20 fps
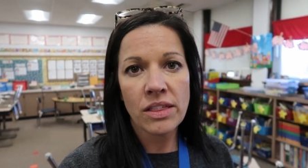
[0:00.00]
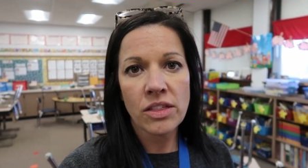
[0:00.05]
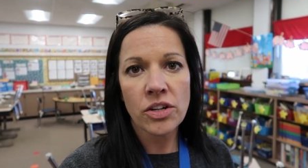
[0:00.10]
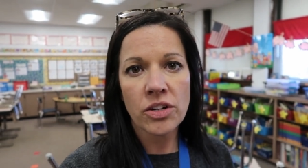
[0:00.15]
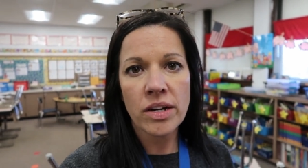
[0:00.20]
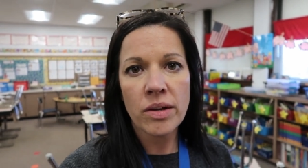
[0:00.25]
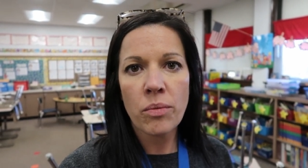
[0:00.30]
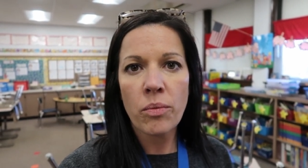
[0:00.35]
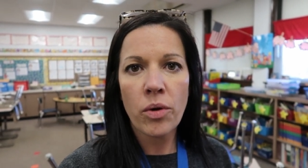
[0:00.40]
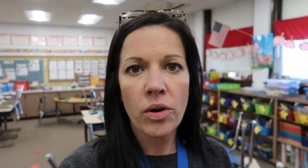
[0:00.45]

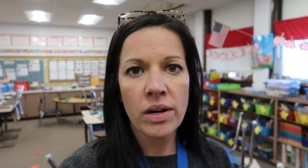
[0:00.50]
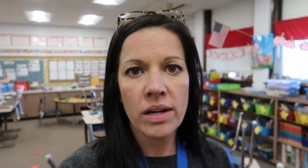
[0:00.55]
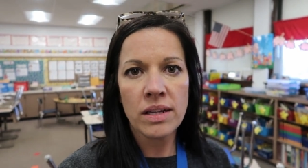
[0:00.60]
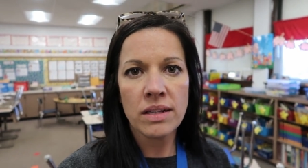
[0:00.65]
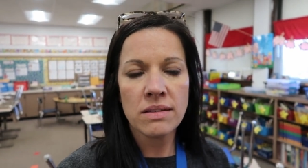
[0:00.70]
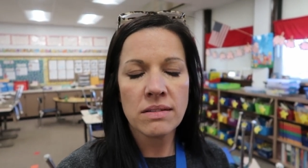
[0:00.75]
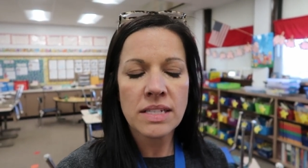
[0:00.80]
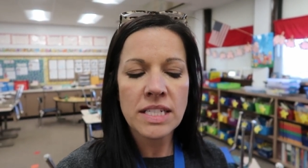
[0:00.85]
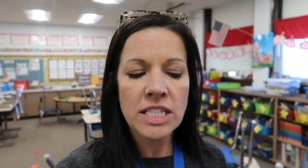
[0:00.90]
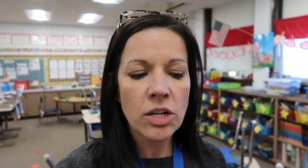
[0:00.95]

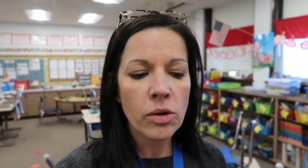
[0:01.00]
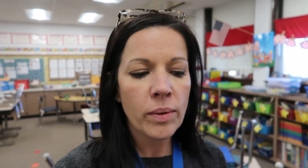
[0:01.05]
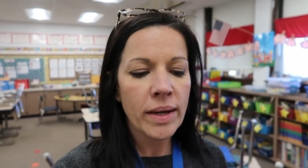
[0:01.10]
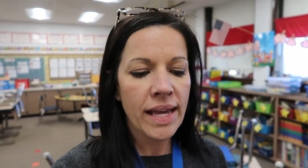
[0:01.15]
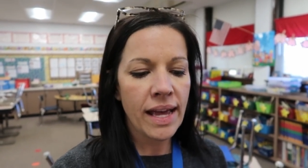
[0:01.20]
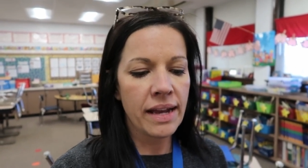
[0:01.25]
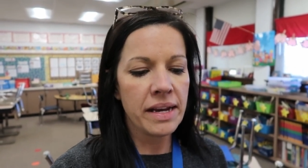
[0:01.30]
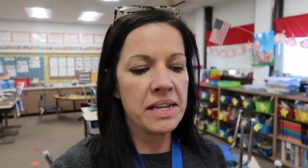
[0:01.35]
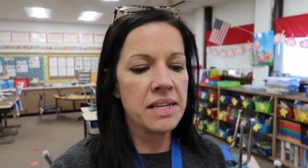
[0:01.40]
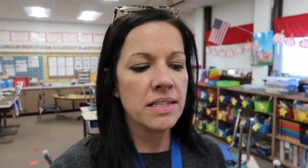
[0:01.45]
31. So we
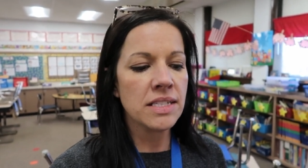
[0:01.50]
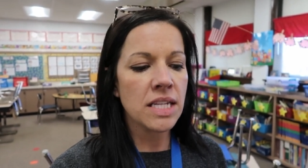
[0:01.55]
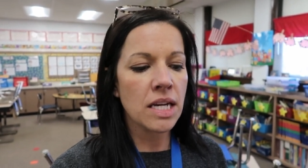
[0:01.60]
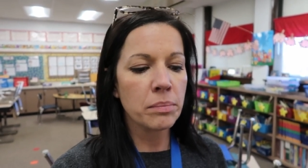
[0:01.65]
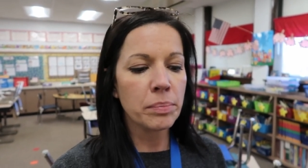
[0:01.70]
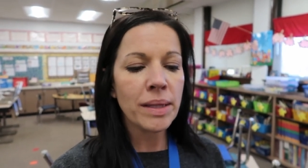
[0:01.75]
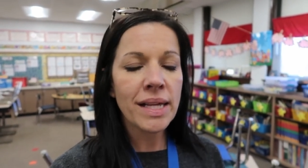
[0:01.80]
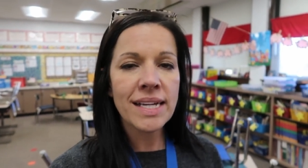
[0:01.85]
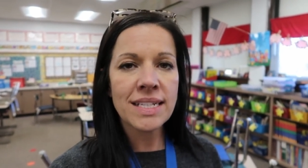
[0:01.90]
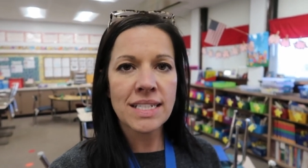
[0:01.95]
had
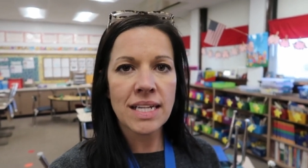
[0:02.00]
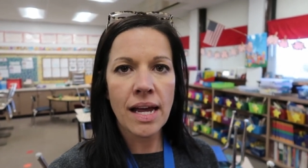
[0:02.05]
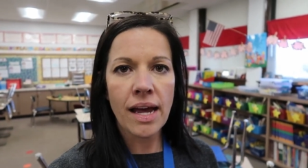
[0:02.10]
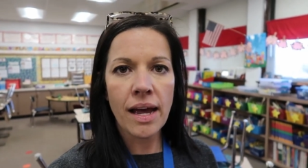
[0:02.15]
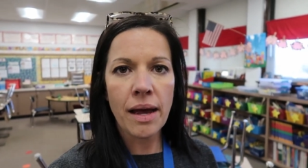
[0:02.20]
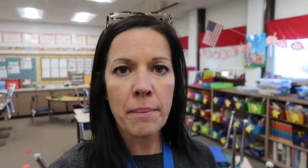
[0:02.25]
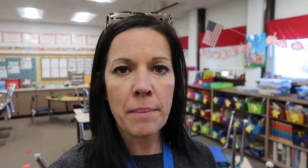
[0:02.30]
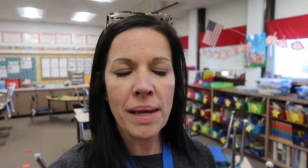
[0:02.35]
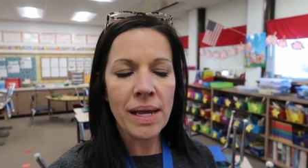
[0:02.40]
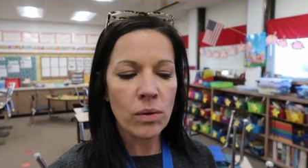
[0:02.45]
inside playtime.